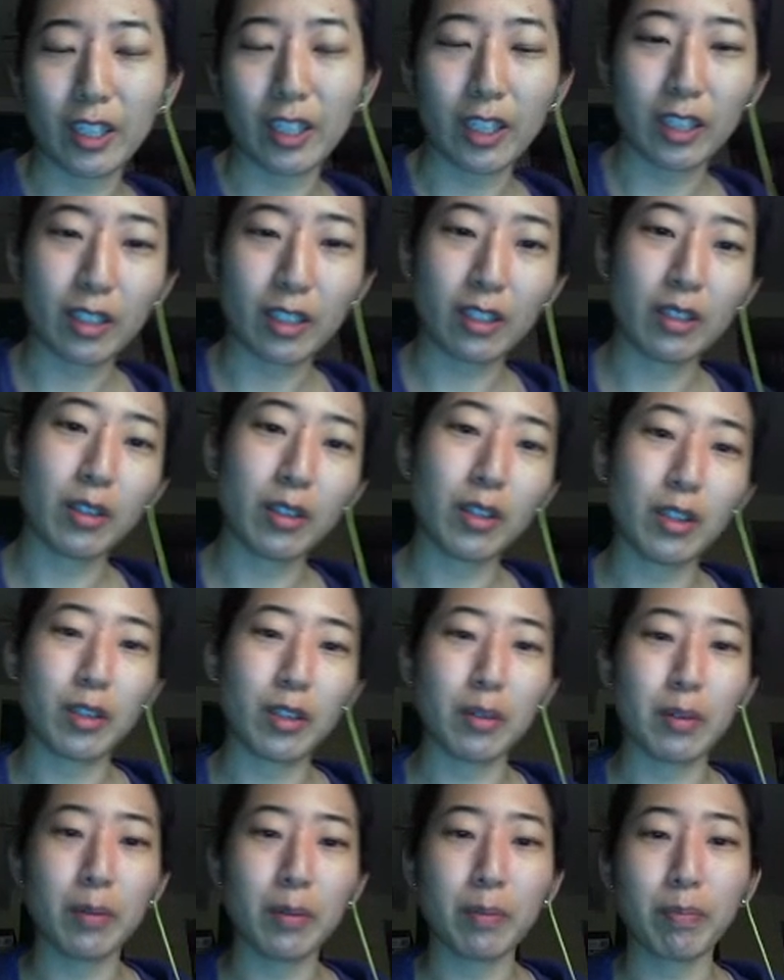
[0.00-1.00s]
in
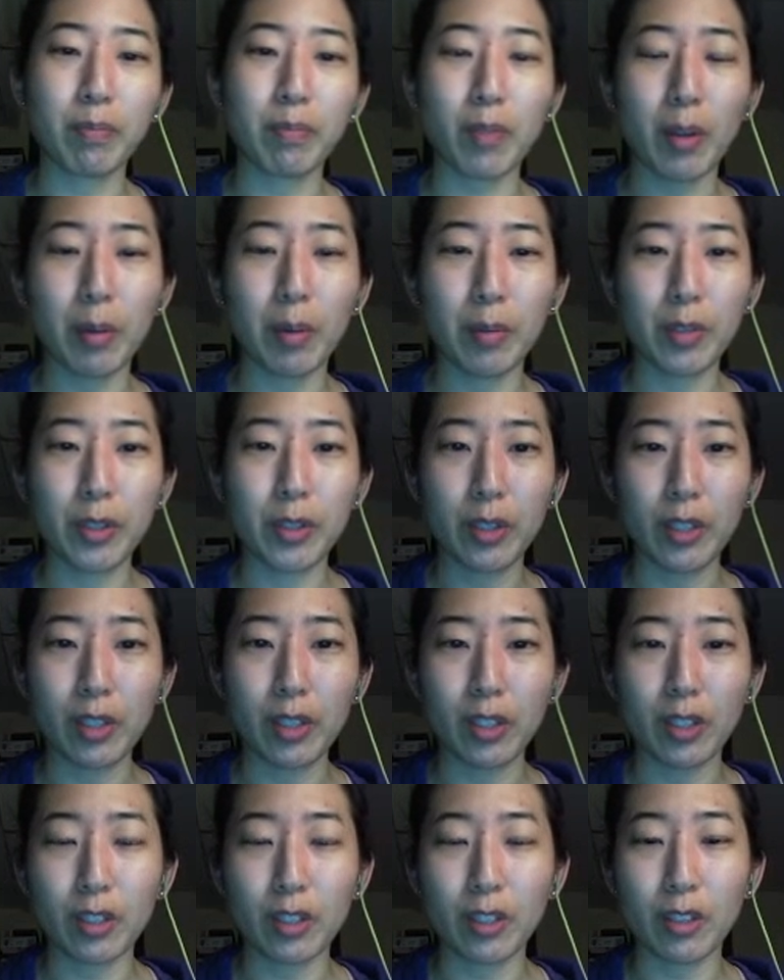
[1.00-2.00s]

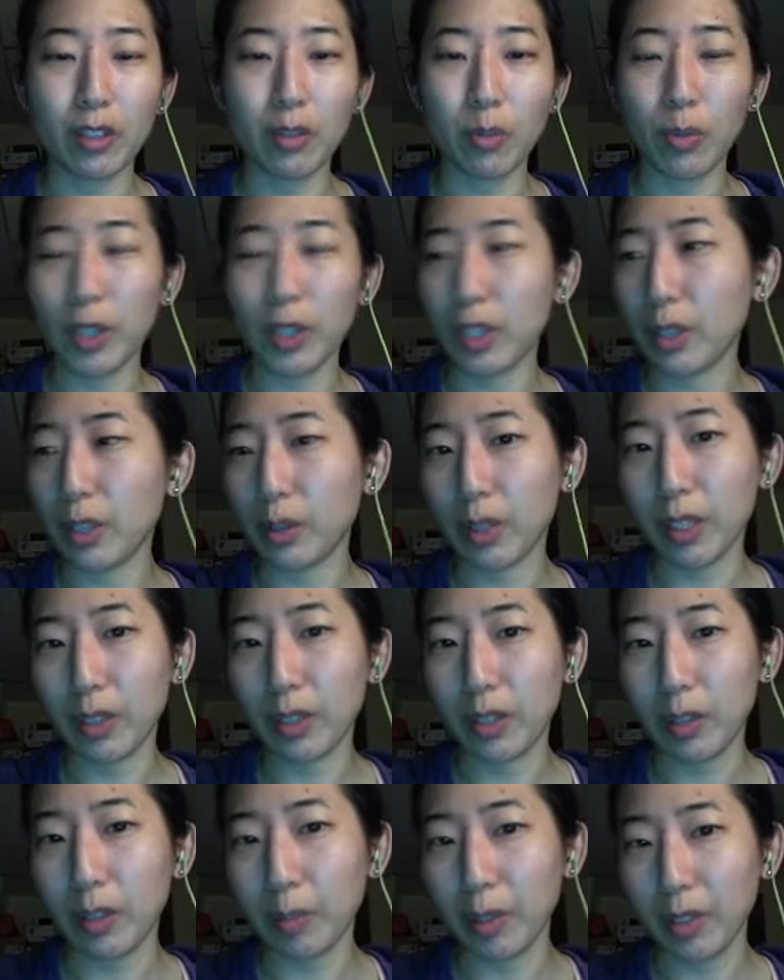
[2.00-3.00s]
this window
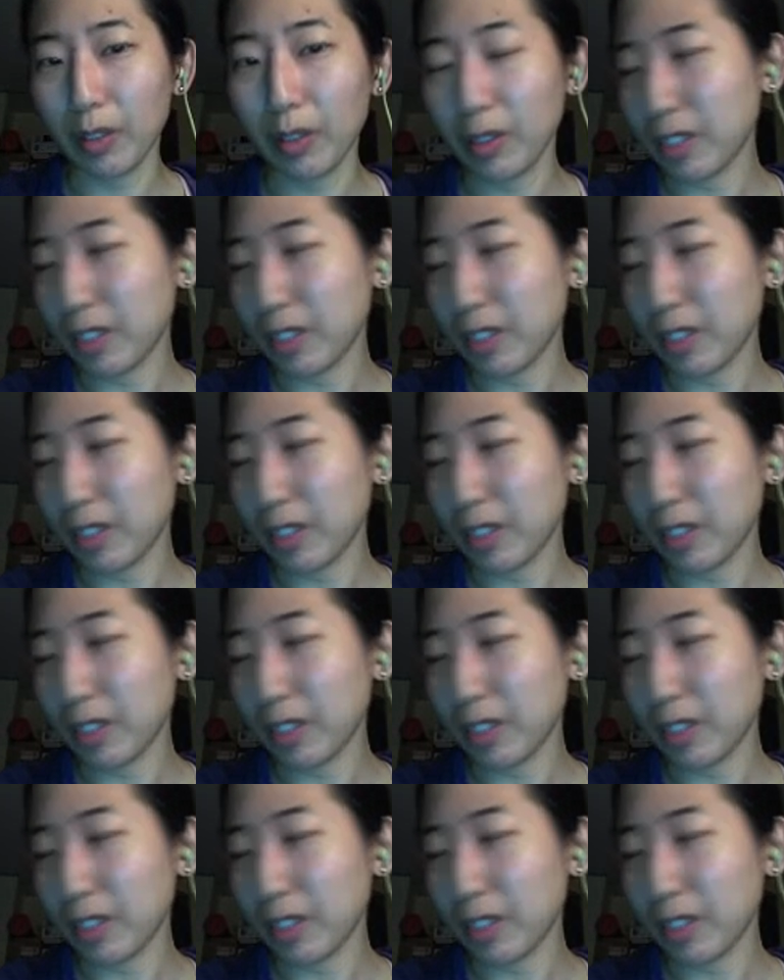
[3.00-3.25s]
here in the middle?